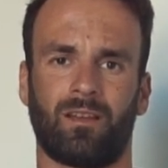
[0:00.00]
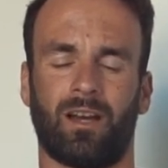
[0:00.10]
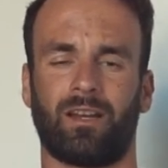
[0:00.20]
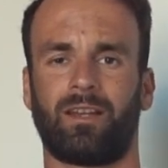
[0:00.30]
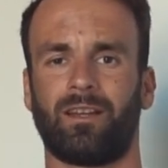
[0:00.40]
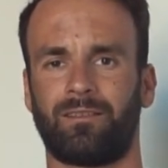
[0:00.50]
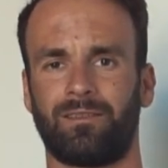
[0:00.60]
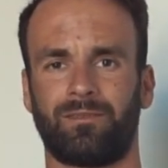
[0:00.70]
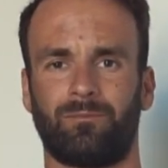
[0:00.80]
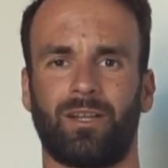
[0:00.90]
I
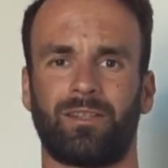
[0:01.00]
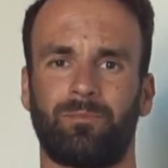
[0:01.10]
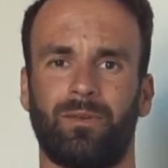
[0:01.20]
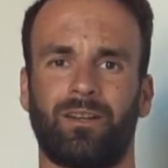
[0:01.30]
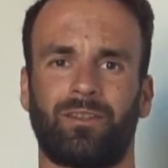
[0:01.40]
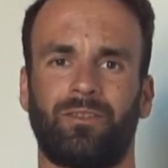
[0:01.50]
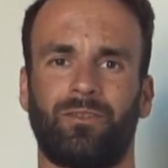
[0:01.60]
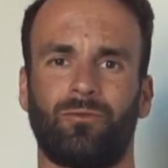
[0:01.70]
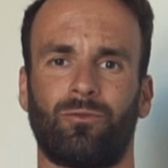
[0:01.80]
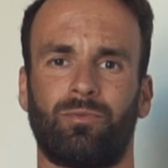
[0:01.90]
had my spare
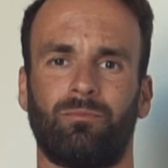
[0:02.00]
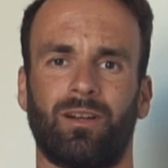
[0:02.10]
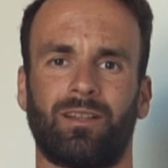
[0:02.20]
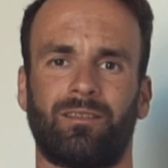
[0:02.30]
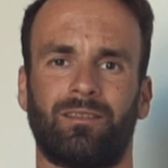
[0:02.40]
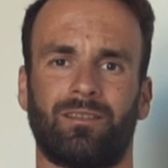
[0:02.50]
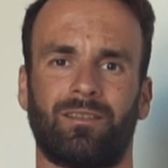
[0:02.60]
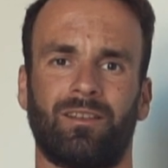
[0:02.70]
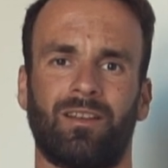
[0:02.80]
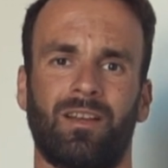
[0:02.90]
tube, but
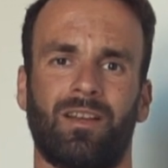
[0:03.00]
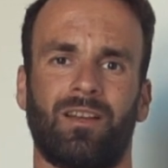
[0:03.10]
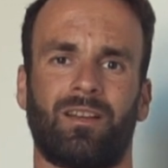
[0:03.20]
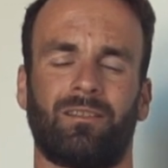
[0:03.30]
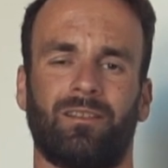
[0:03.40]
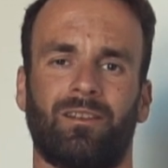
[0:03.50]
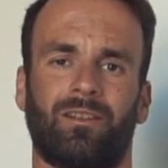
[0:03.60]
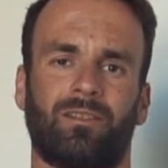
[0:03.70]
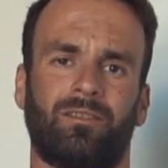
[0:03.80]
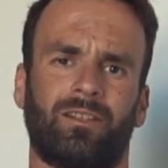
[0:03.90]

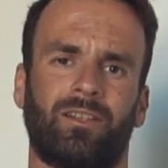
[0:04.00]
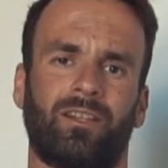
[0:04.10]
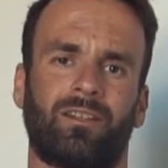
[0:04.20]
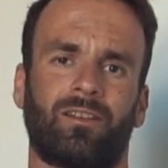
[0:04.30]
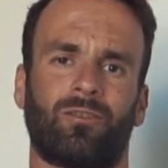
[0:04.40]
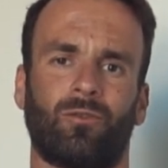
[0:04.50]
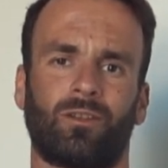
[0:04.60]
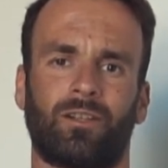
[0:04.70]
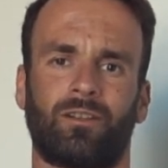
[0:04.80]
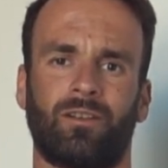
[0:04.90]
the rear
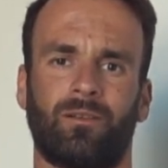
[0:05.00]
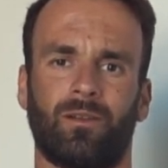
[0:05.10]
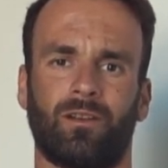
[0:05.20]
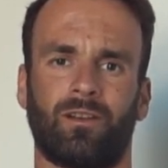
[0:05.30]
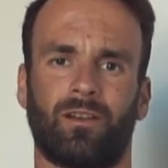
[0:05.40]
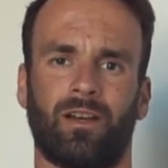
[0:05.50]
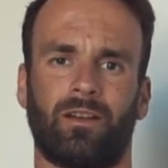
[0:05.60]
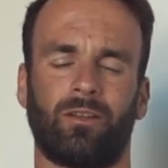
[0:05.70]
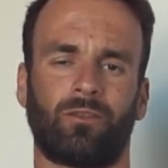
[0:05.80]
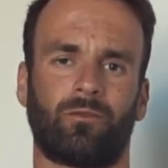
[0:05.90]
holder,
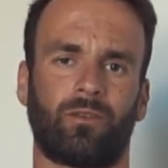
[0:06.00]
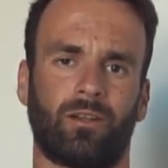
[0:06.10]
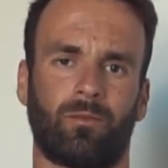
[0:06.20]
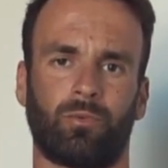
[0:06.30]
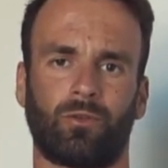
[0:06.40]
I went over a